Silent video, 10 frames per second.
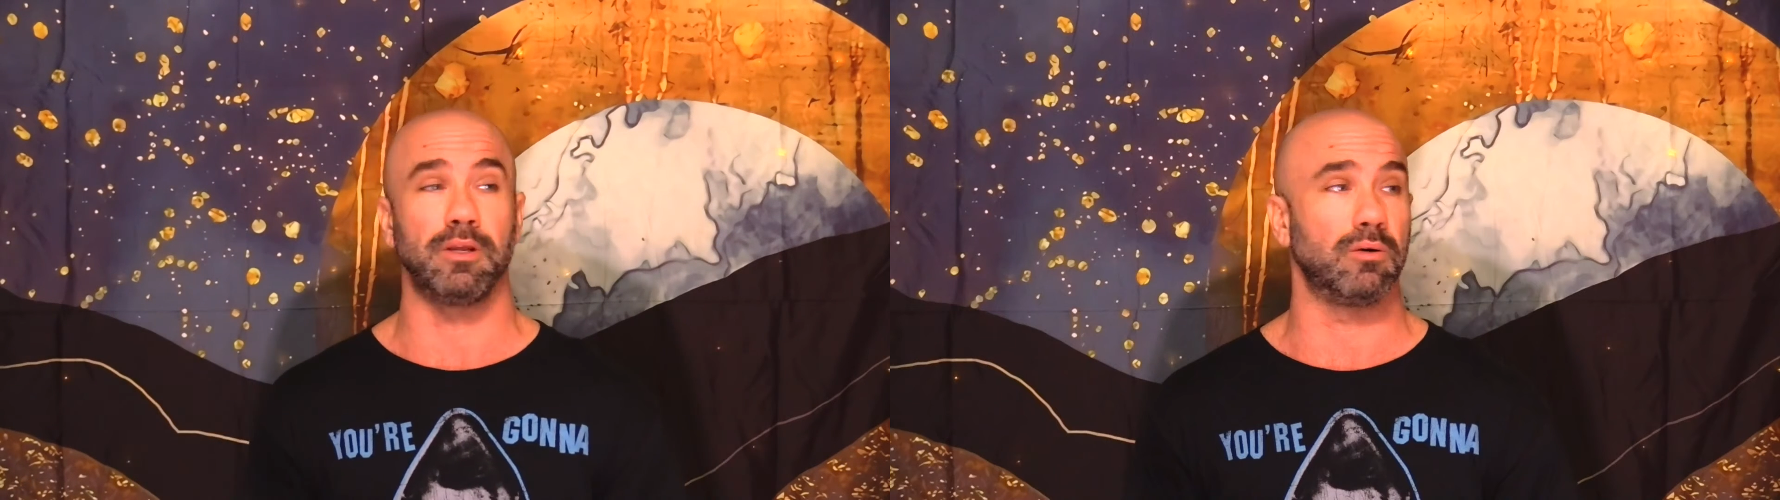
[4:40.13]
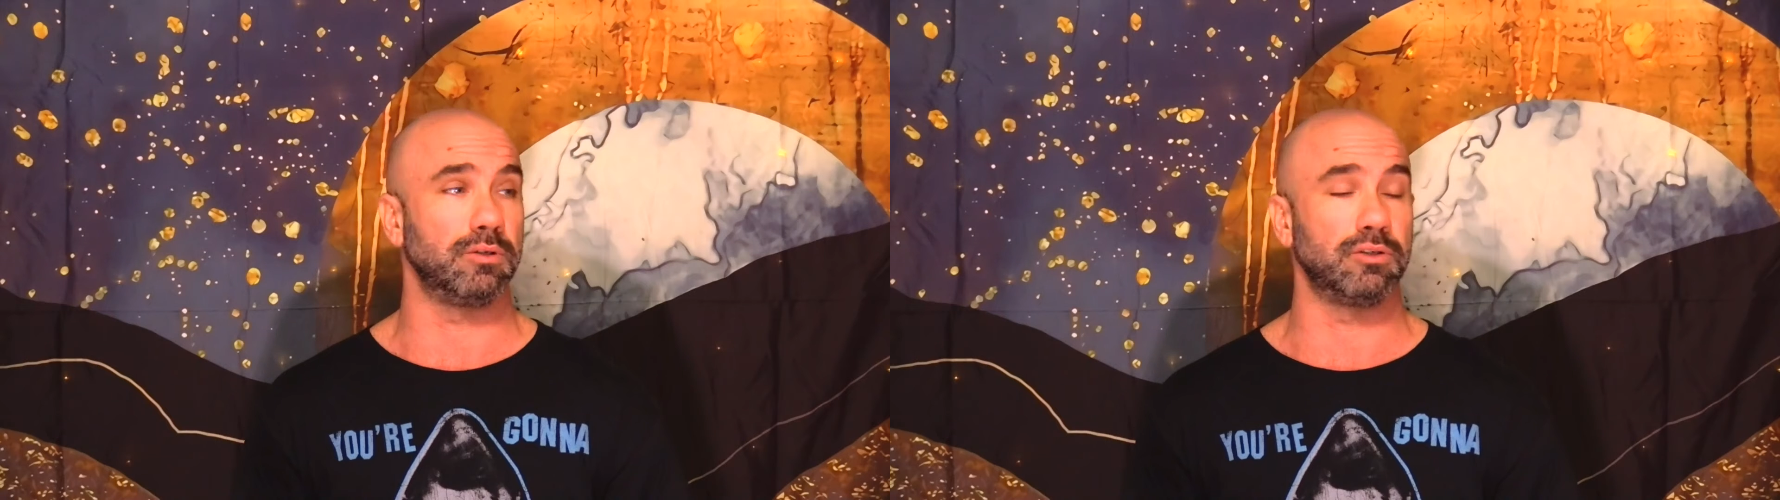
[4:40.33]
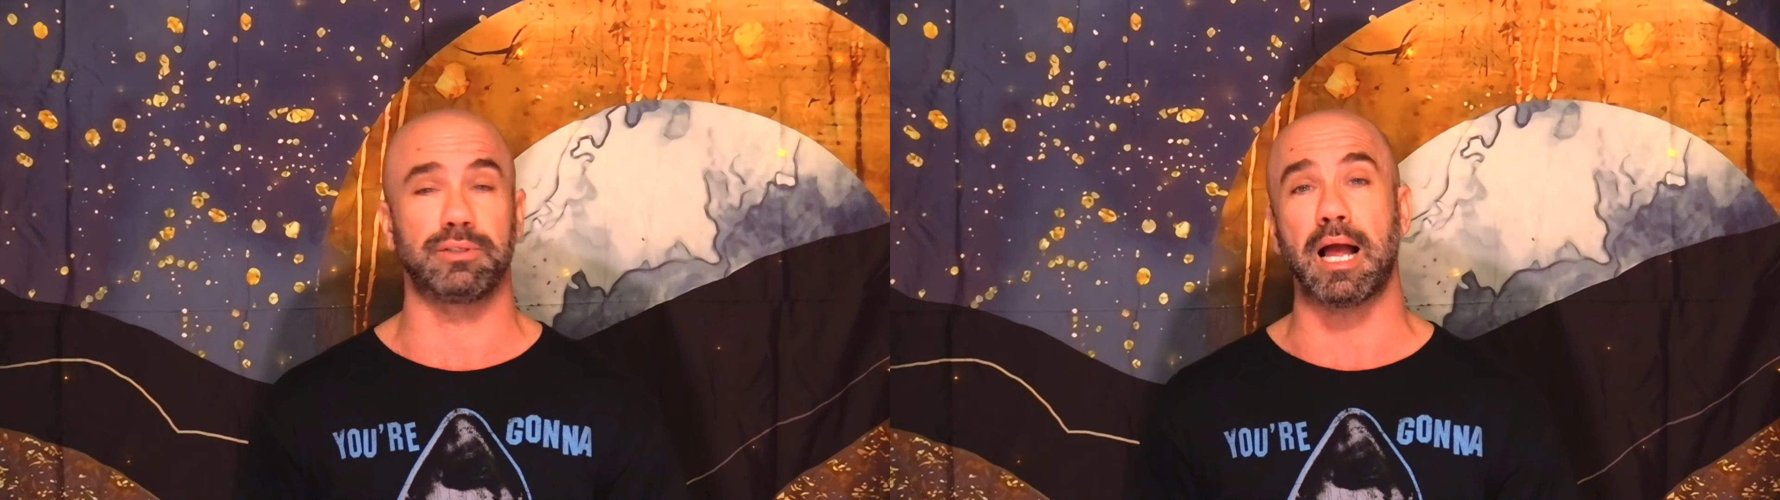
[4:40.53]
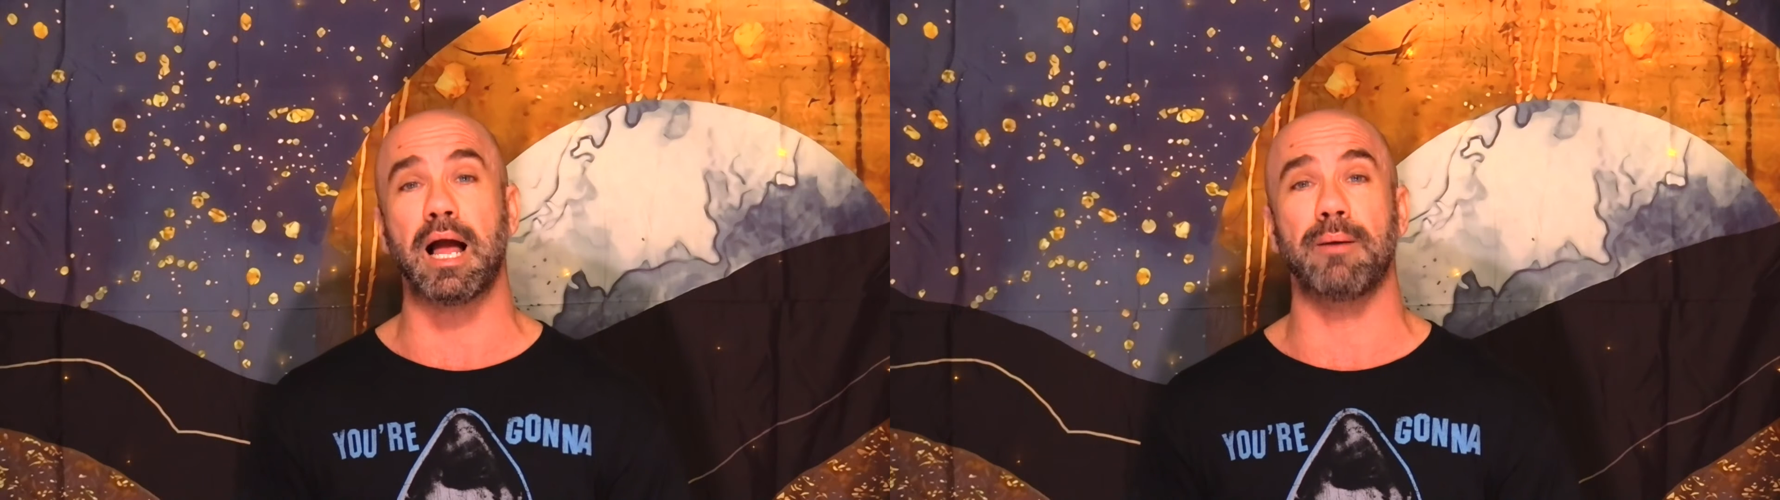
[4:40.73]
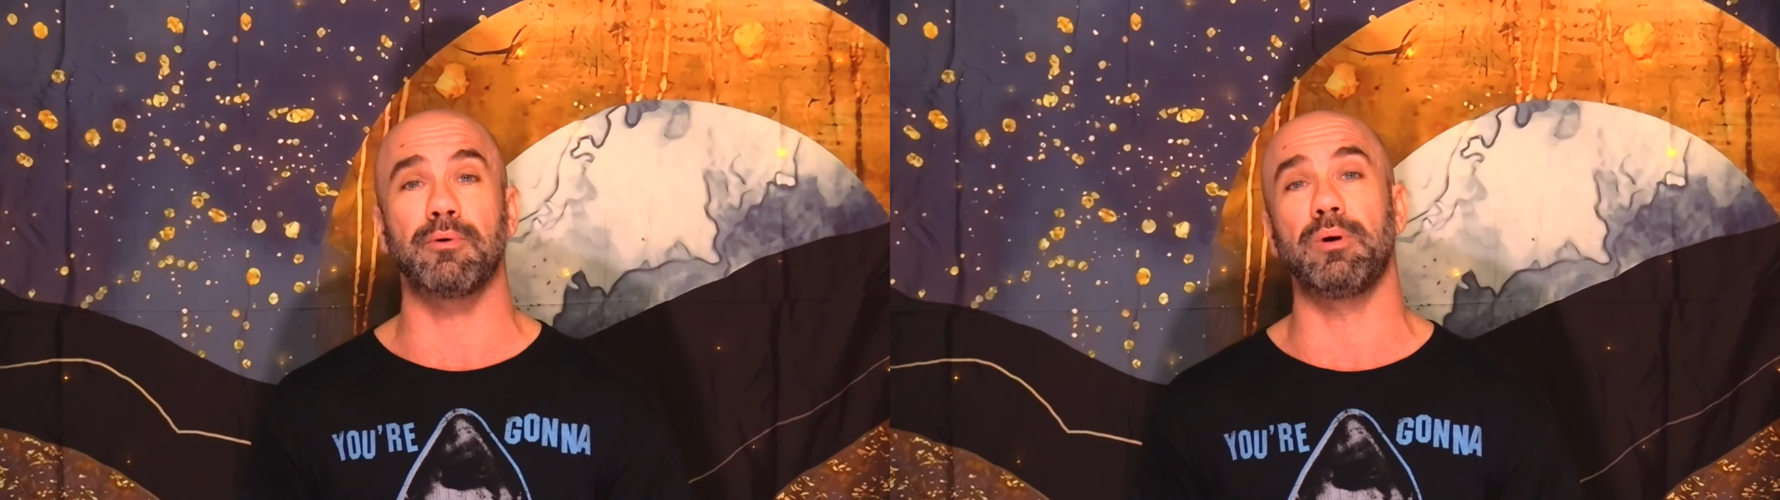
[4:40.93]
you know, your
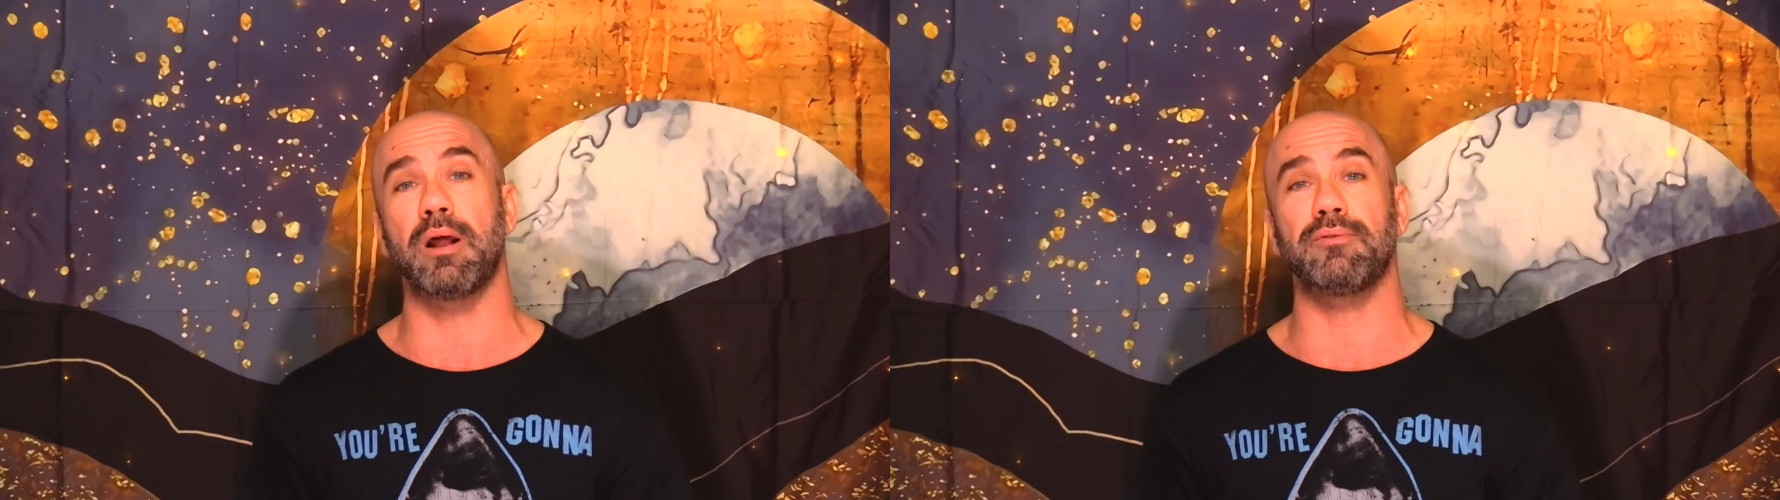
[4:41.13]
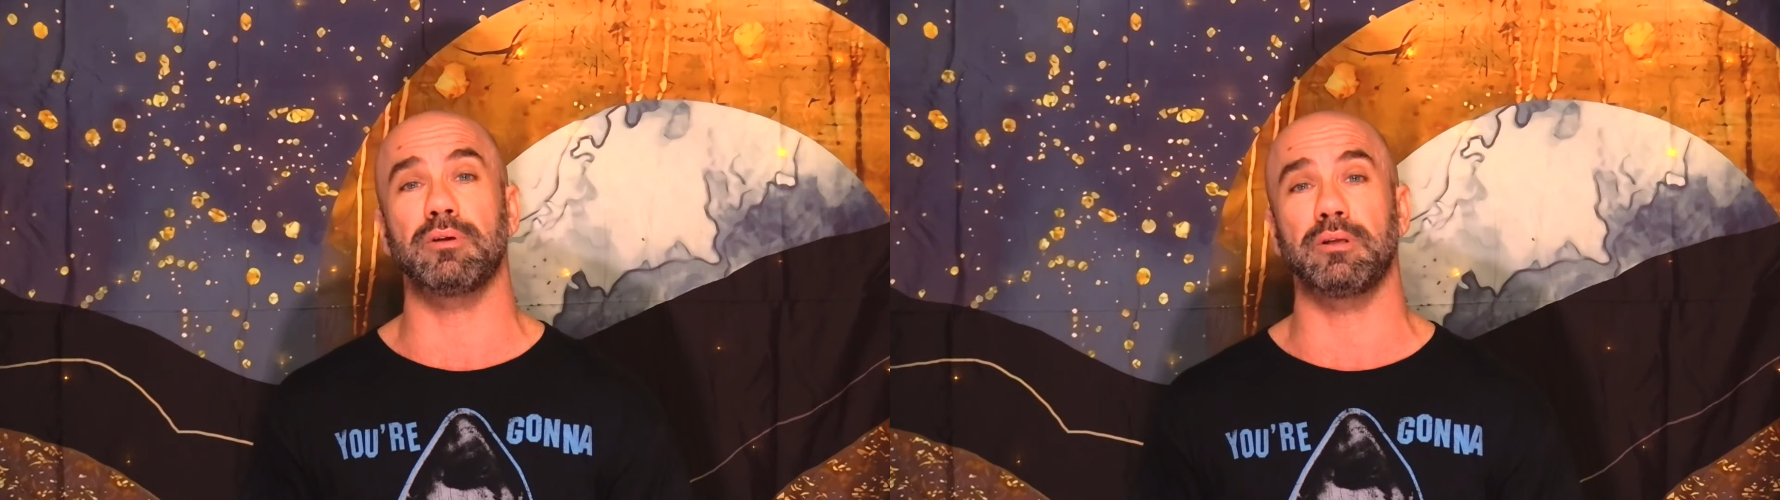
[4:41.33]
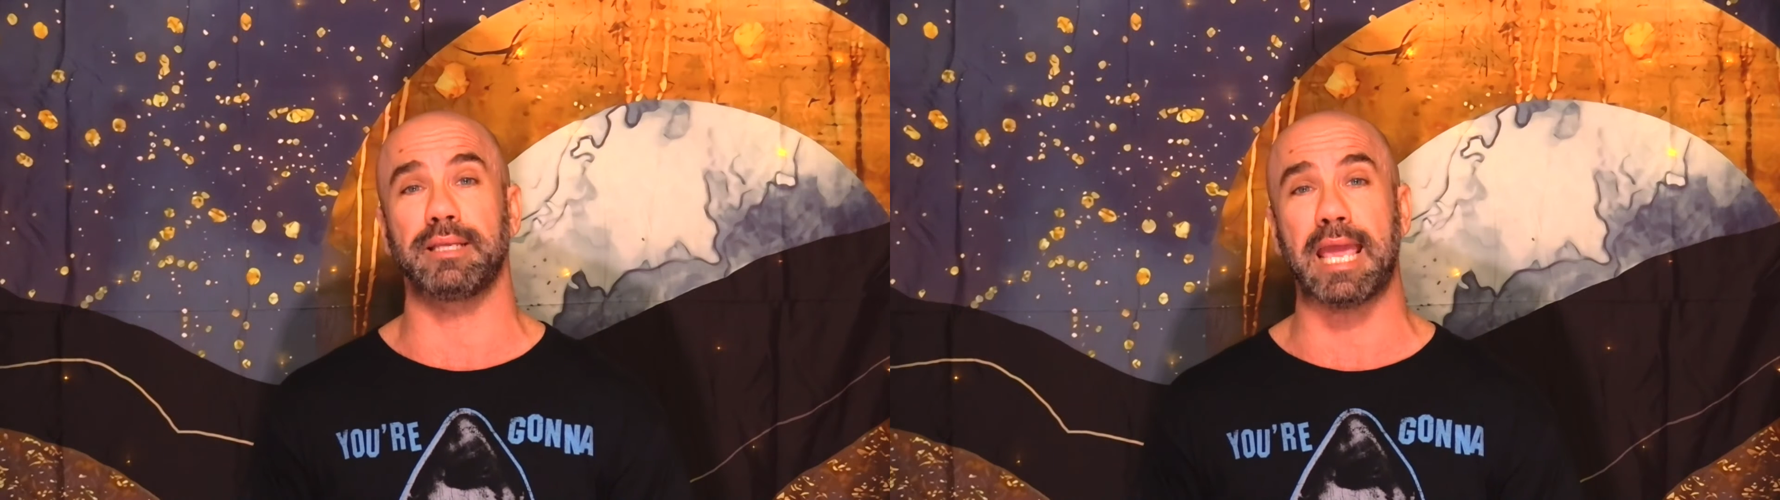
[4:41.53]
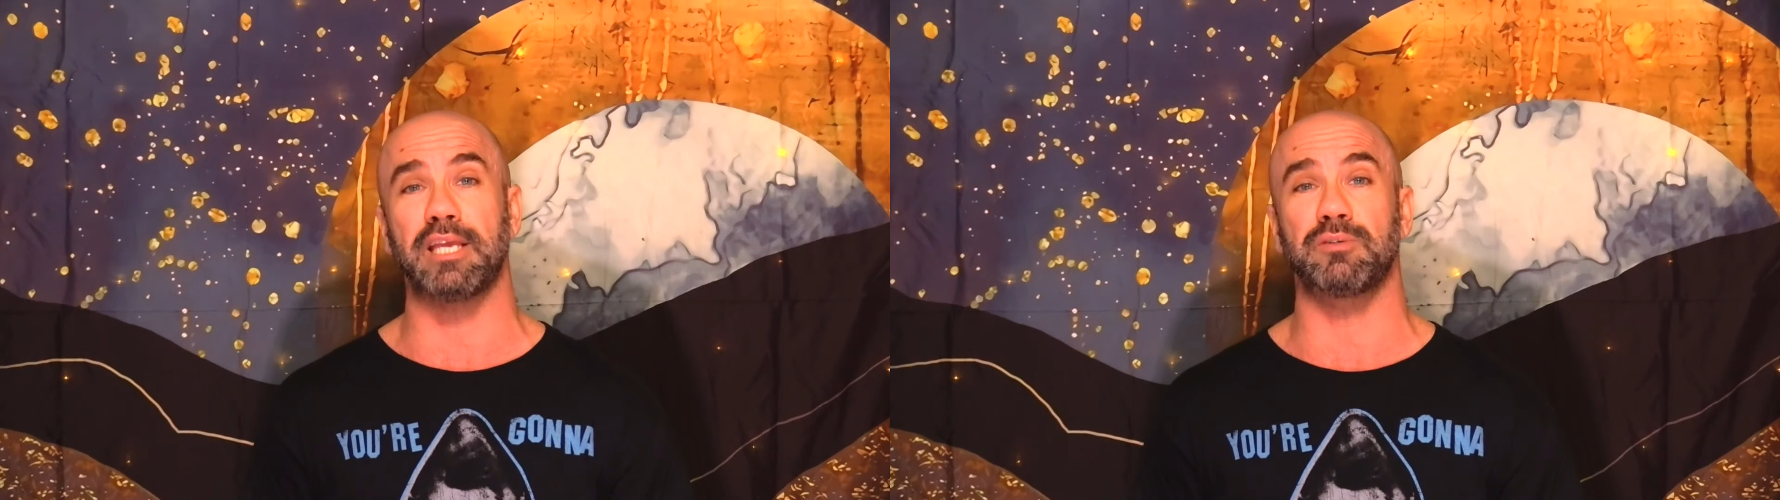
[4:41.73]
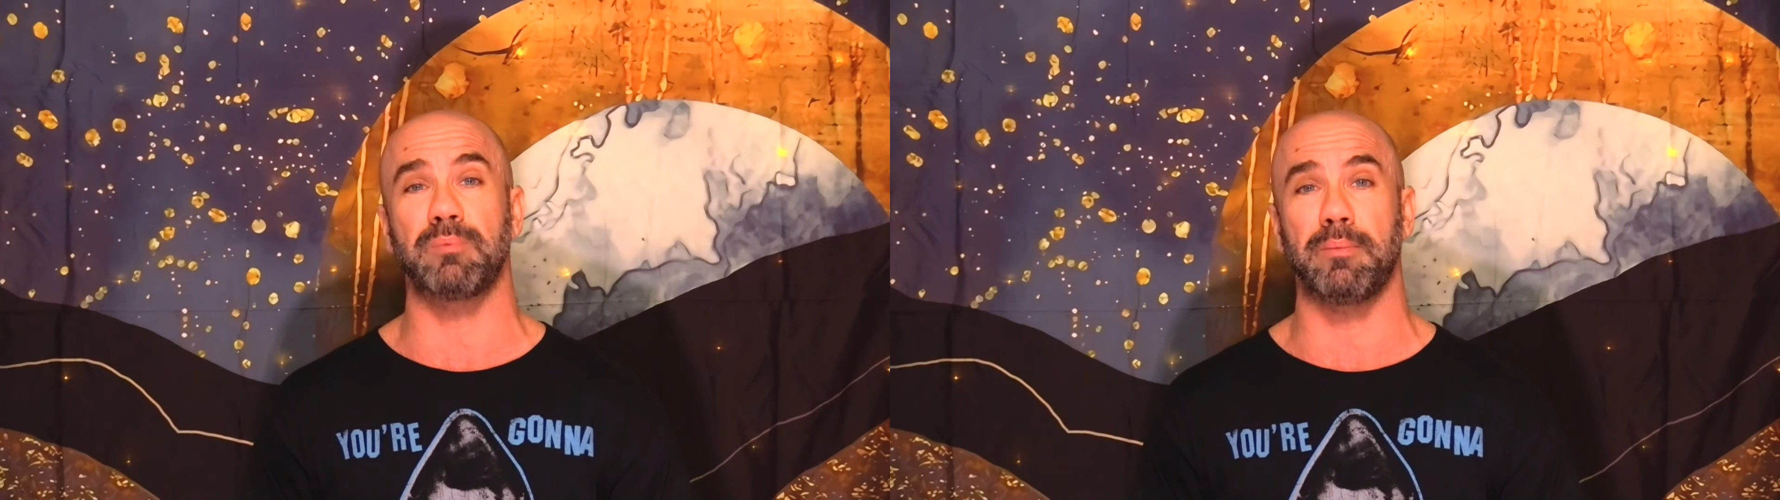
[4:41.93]
job, or whatever the
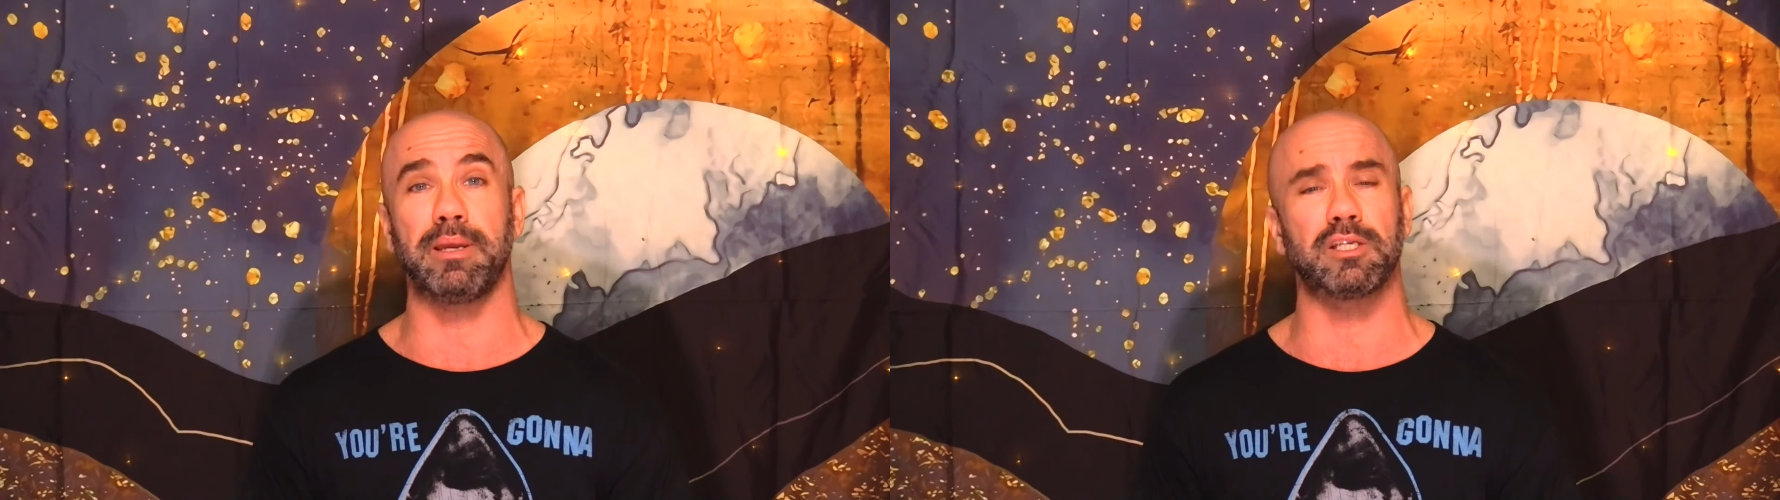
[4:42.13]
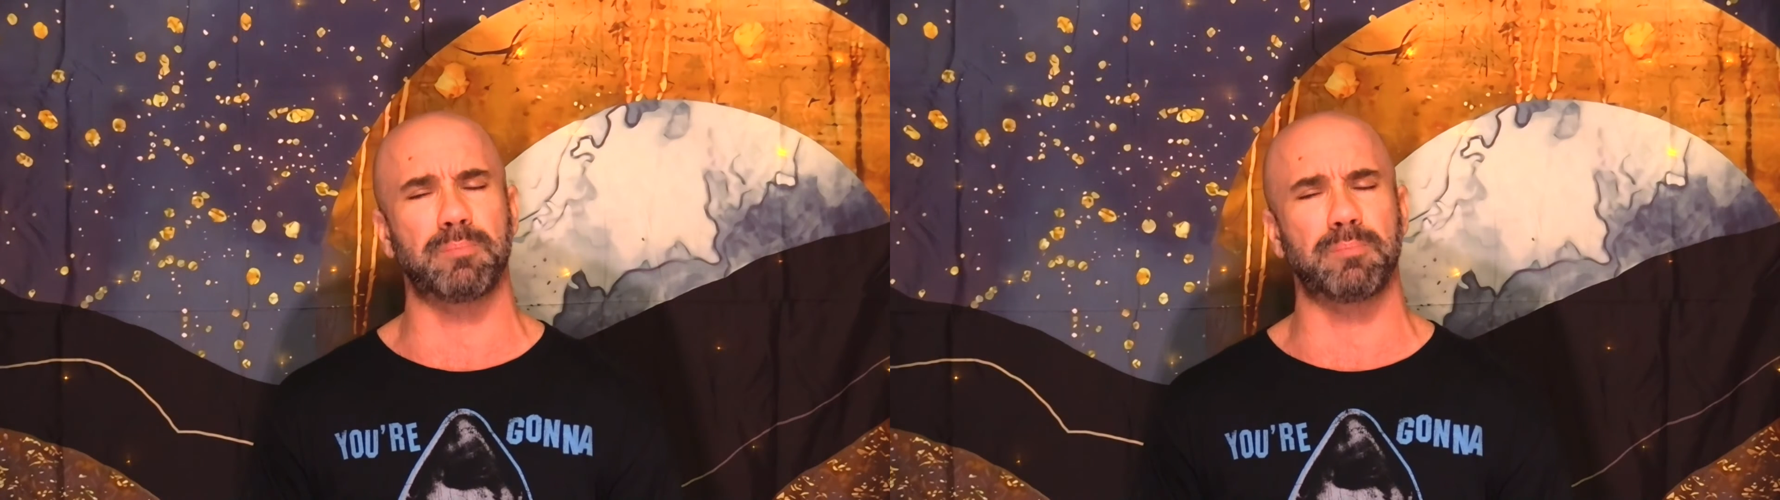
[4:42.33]
case may be,